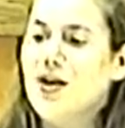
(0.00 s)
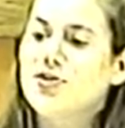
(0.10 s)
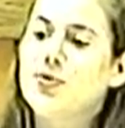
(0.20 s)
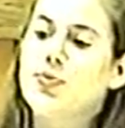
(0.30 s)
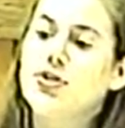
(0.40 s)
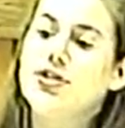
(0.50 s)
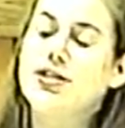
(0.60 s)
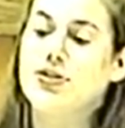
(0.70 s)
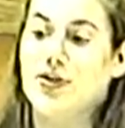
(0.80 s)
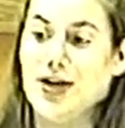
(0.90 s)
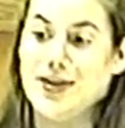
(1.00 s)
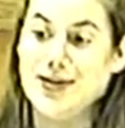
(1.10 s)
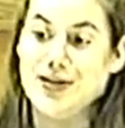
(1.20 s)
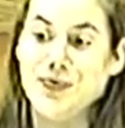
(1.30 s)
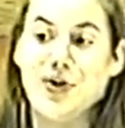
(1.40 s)
So Bush needs to look at
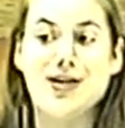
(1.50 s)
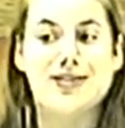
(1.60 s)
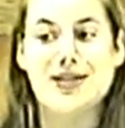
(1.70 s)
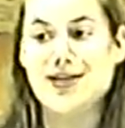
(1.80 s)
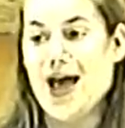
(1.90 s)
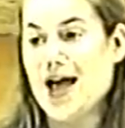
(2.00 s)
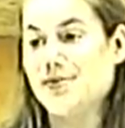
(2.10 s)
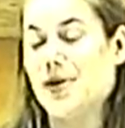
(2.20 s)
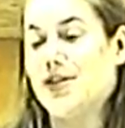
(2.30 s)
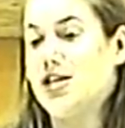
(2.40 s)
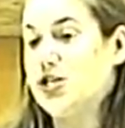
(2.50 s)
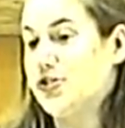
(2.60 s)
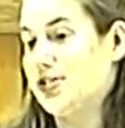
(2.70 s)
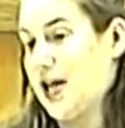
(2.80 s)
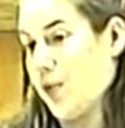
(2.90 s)
this and realize that's a hotspot that he should
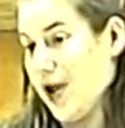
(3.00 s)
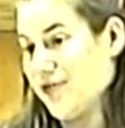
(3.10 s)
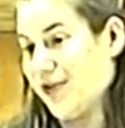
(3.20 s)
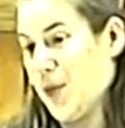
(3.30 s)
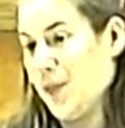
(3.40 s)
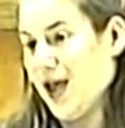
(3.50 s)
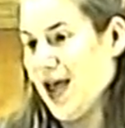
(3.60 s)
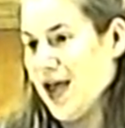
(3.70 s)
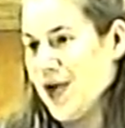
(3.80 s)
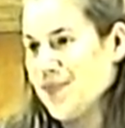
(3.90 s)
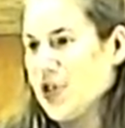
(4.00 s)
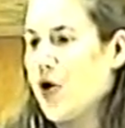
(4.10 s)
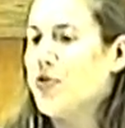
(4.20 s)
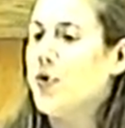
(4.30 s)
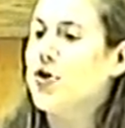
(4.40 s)
stay away from.
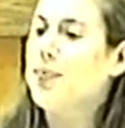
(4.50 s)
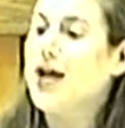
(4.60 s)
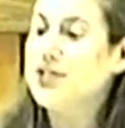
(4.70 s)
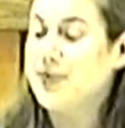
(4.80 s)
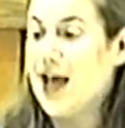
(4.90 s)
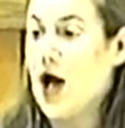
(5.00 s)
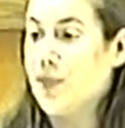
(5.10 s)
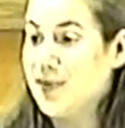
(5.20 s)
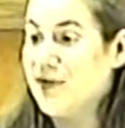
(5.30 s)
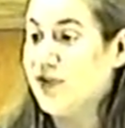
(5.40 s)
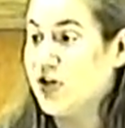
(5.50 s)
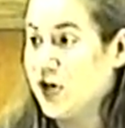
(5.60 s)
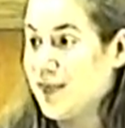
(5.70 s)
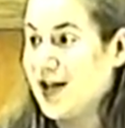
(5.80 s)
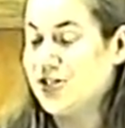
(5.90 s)
Although it could possibly help him if he
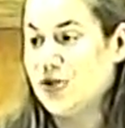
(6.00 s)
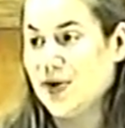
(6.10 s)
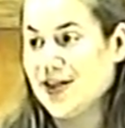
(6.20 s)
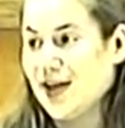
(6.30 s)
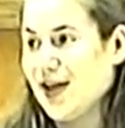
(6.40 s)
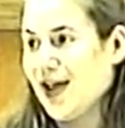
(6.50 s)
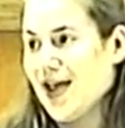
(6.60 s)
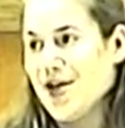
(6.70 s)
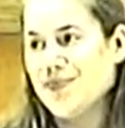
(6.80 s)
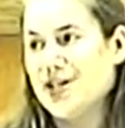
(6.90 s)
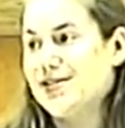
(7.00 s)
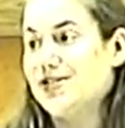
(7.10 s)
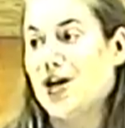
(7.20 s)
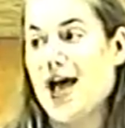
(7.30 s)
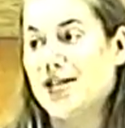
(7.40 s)
could manage to do anything, it's such
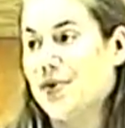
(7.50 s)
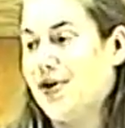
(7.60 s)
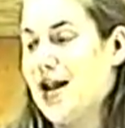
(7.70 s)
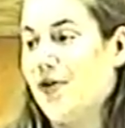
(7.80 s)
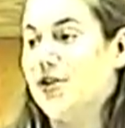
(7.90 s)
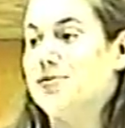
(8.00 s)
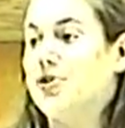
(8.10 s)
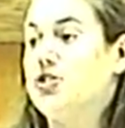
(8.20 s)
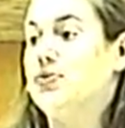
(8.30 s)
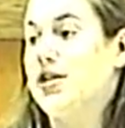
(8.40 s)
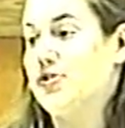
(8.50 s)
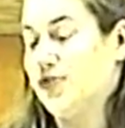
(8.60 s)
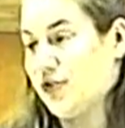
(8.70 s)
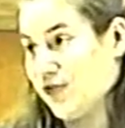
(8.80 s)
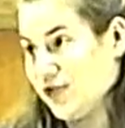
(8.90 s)
a hotspot right now that it's much too
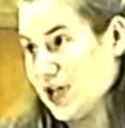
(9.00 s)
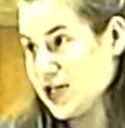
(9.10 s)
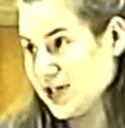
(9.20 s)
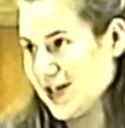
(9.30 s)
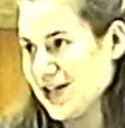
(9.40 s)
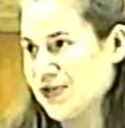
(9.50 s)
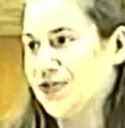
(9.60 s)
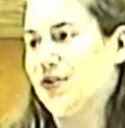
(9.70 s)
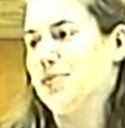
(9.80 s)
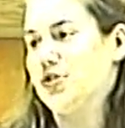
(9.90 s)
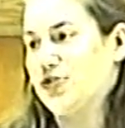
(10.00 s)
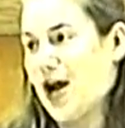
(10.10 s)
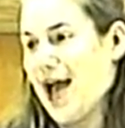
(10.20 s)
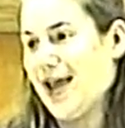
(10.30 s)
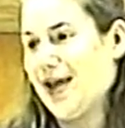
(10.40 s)
dangerous for him to
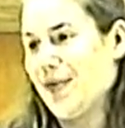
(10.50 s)
try.